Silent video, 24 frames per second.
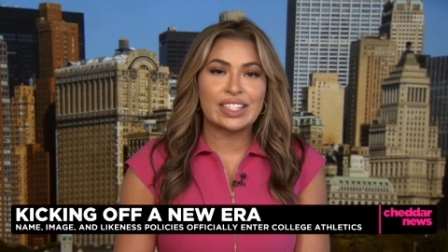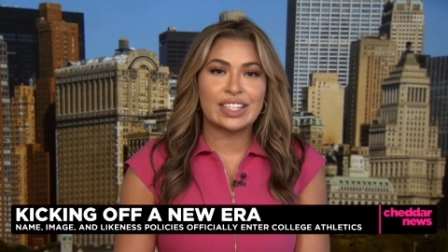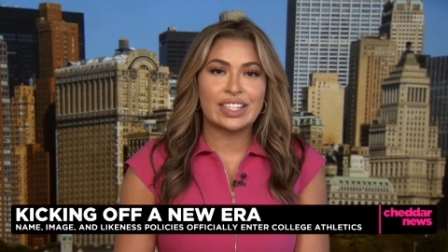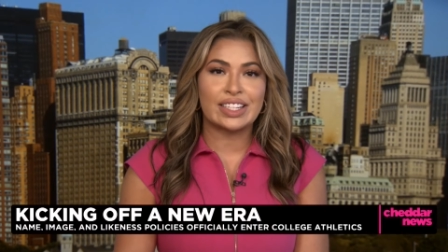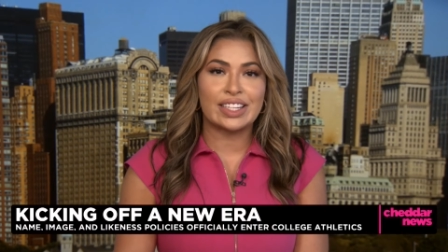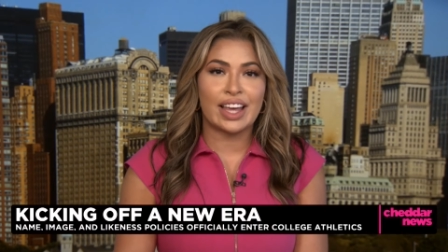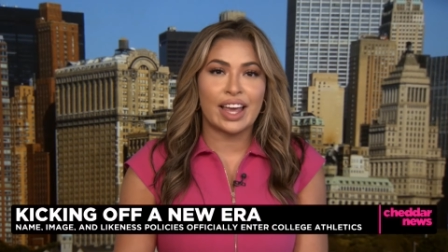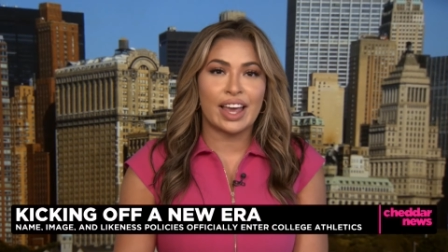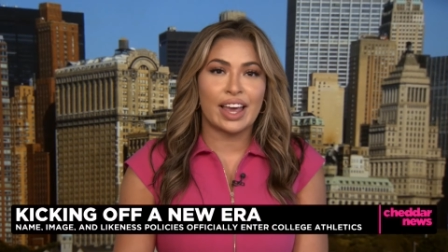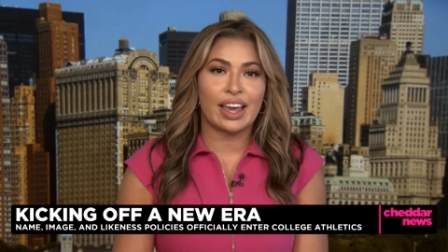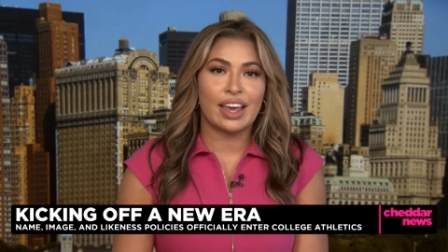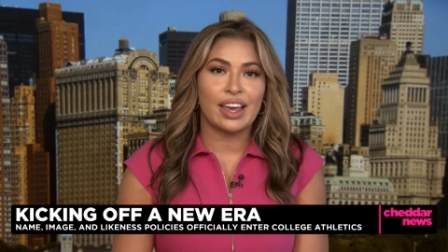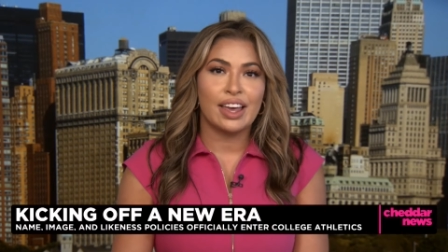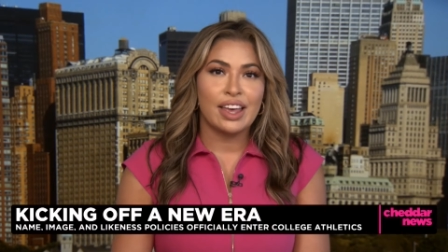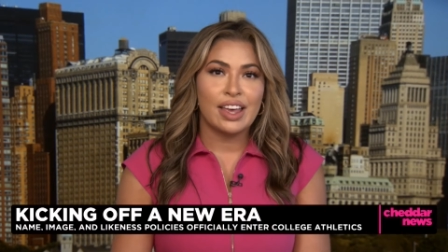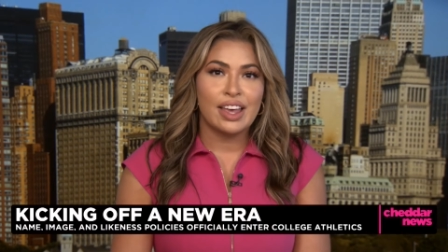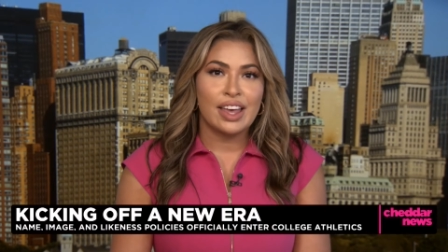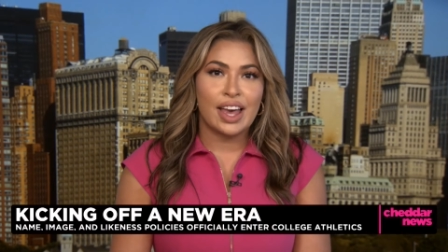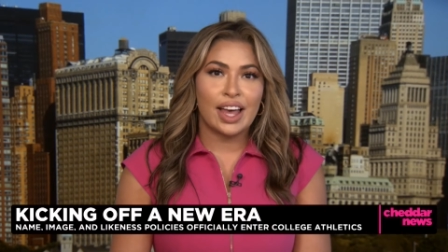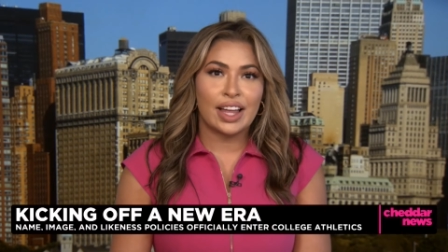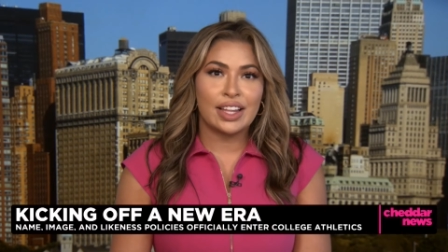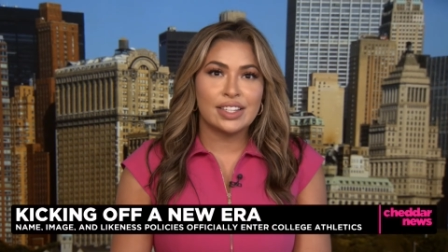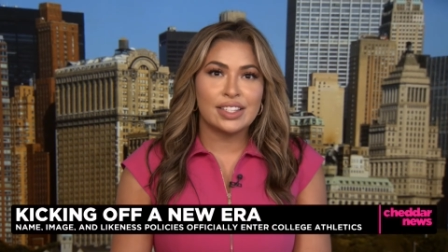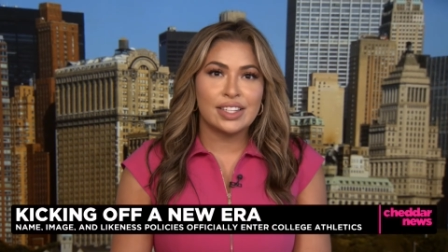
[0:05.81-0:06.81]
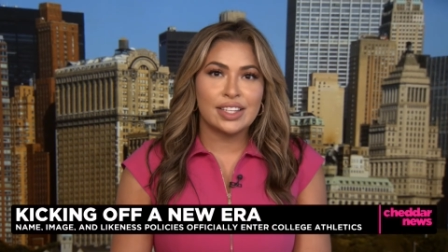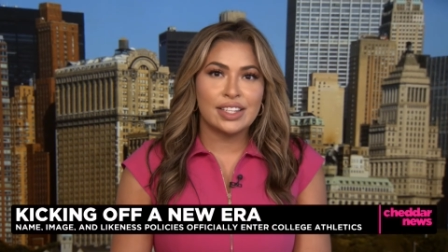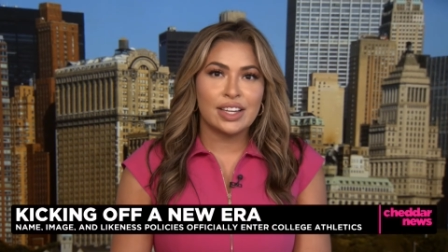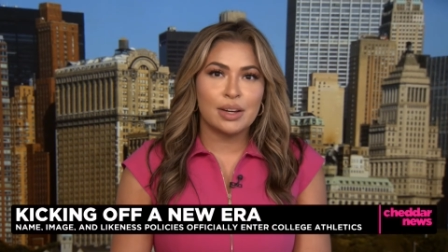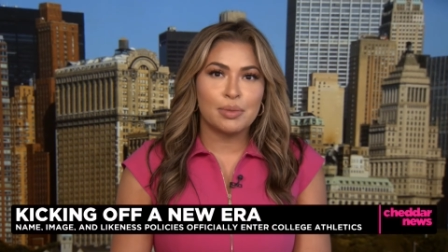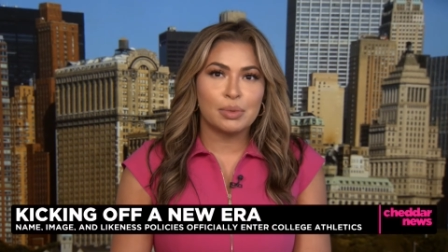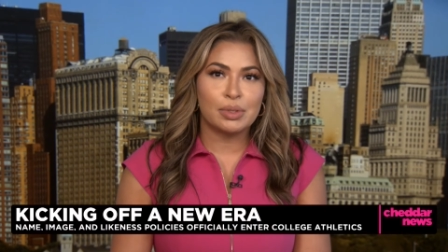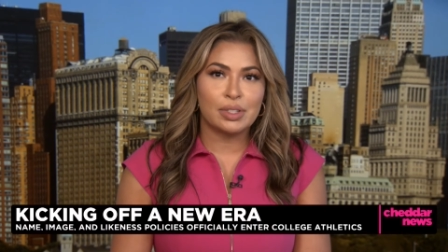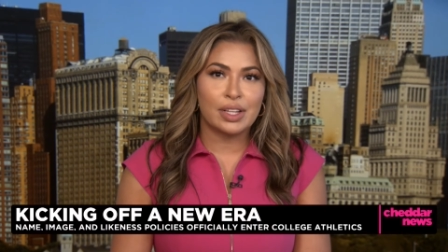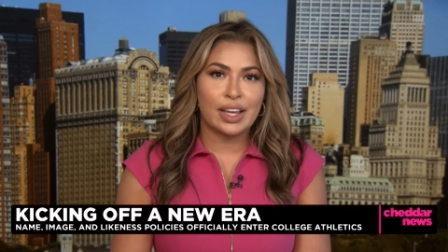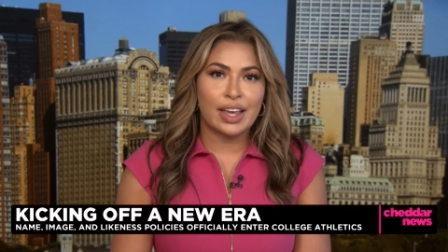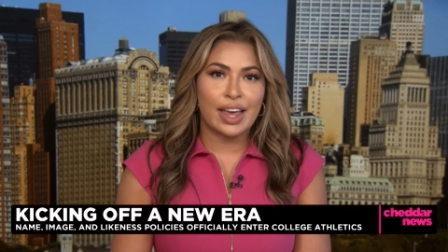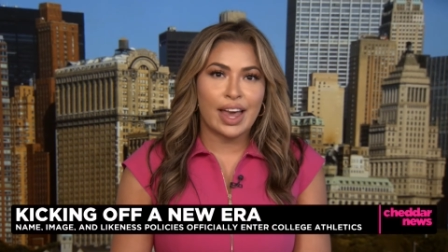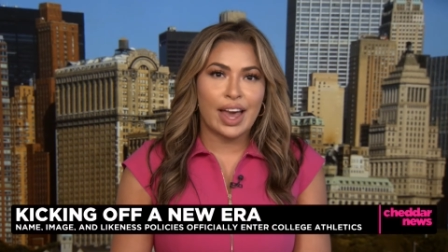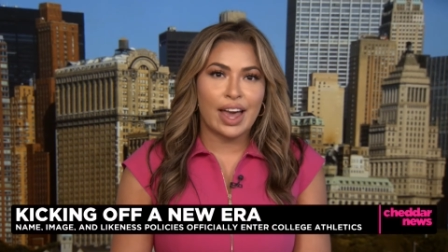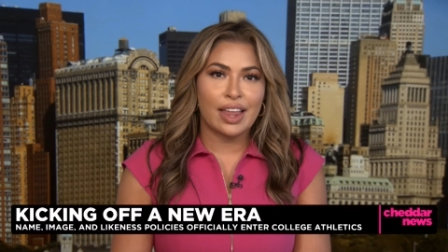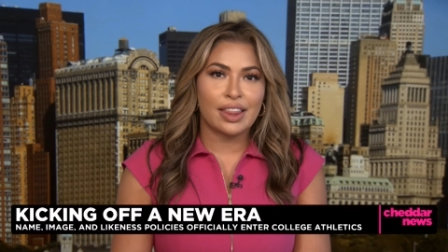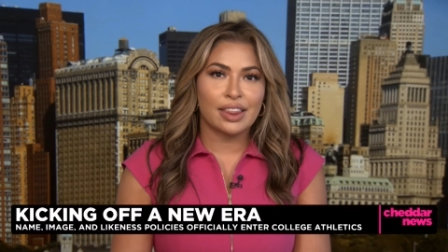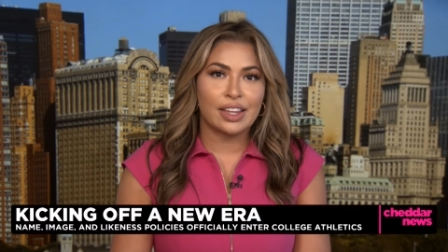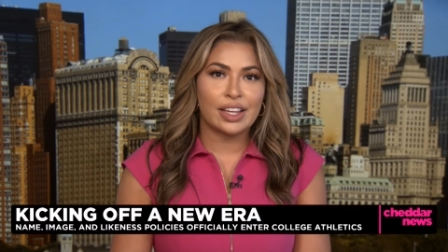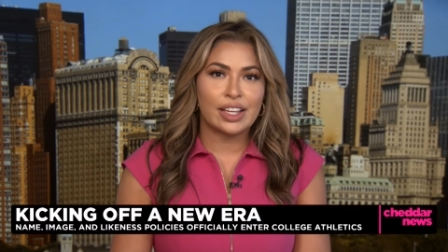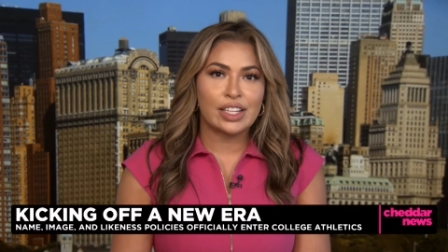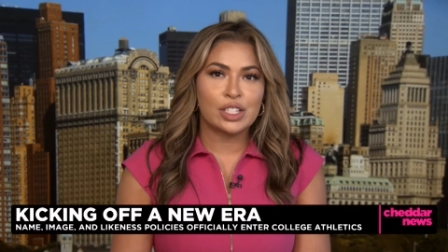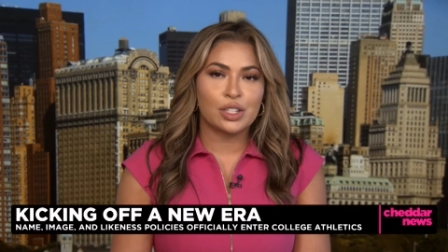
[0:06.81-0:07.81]
today. NCAA
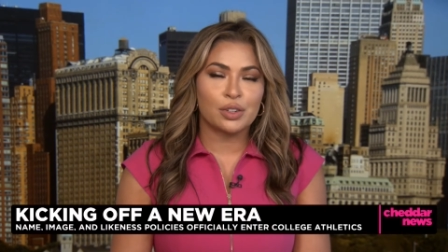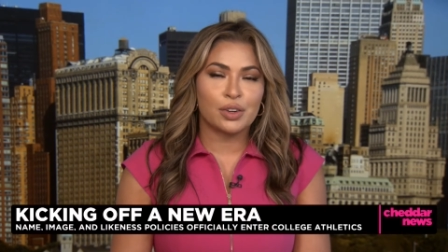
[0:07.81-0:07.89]
athletes